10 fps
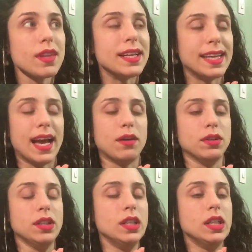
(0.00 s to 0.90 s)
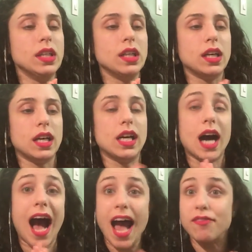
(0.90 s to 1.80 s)
Now,
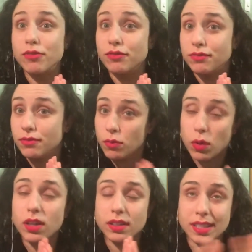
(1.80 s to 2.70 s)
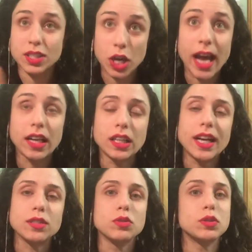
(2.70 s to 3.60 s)
this channel
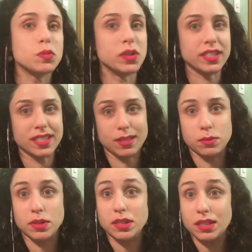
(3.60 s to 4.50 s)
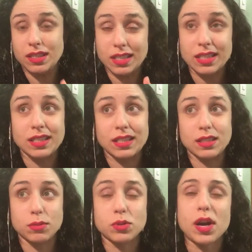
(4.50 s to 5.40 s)
has reached more than 60
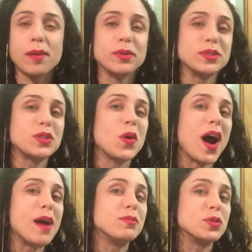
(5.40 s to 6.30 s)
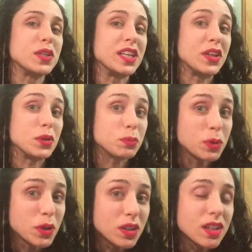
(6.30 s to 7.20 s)
subscribers, so I'm doing another
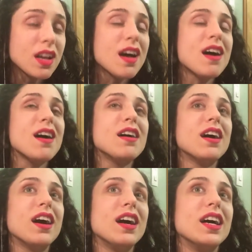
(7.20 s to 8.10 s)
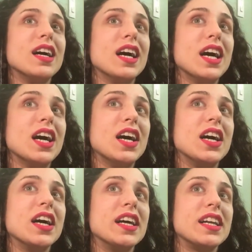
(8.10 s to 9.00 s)
poll
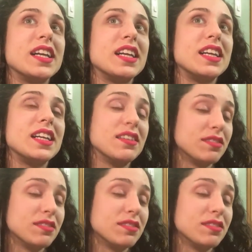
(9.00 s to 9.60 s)
on